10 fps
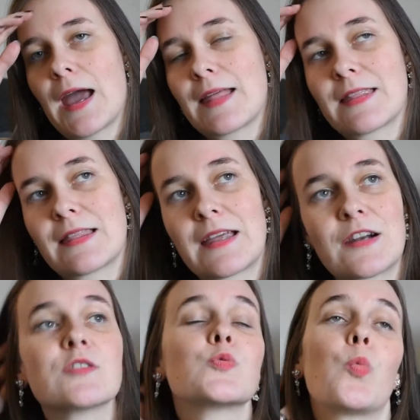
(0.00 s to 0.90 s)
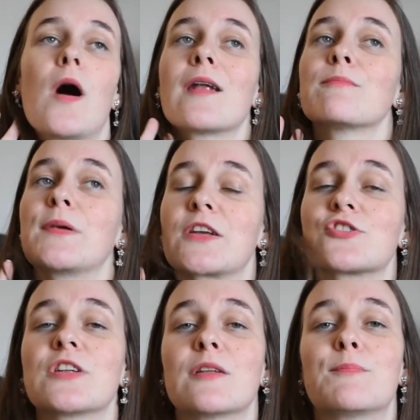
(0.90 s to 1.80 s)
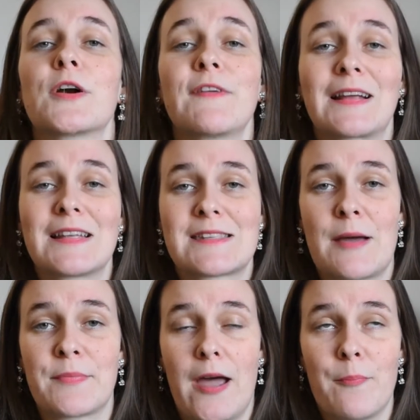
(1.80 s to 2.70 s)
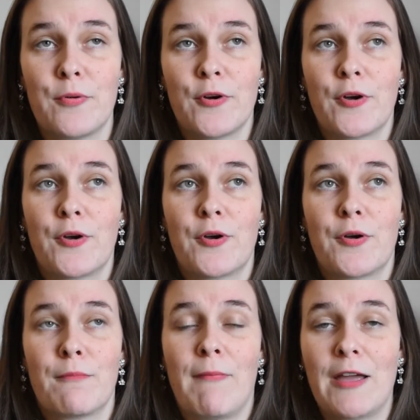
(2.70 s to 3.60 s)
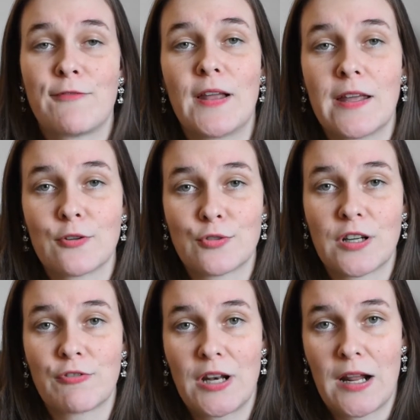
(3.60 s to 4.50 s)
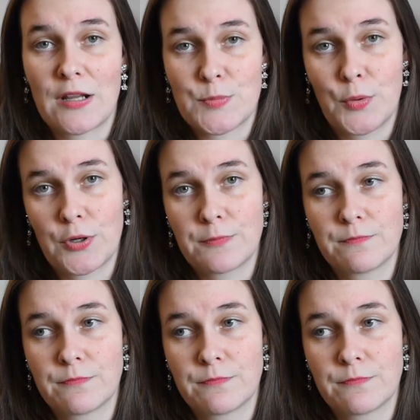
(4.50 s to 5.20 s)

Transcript: And then there is one picture that perfectly summed up my feeling during reading this book.